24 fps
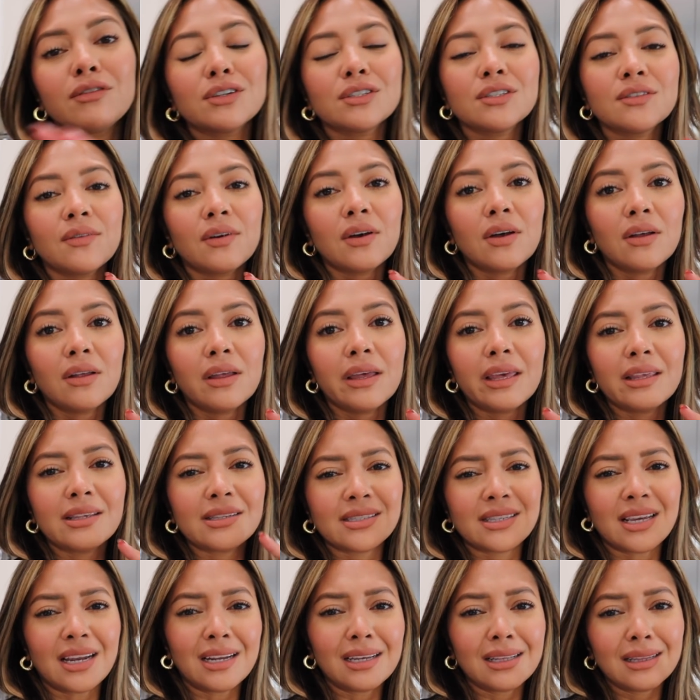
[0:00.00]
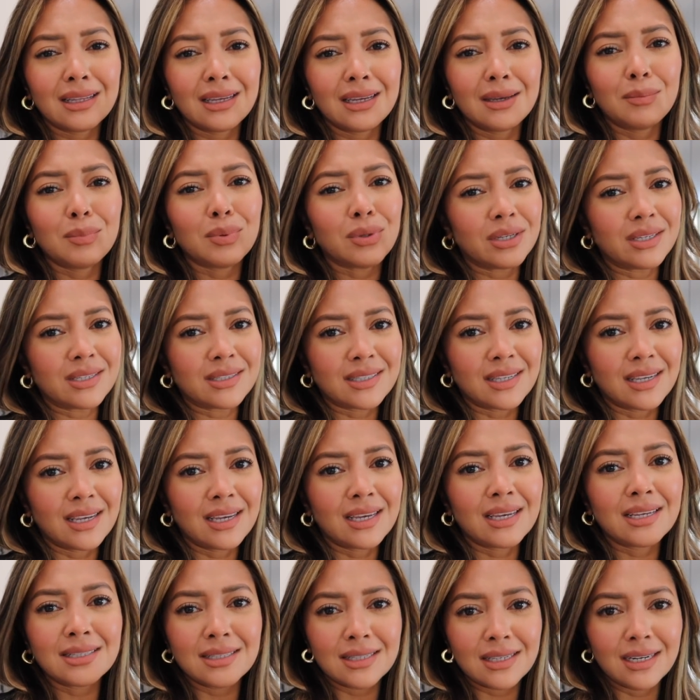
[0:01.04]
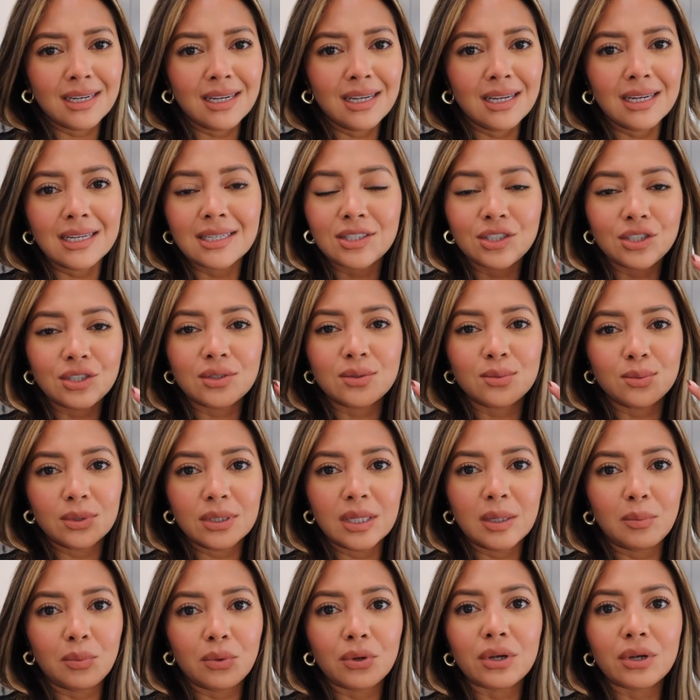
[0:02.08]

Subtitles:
First of all, aesthetically pleasing, isn't it? It's just really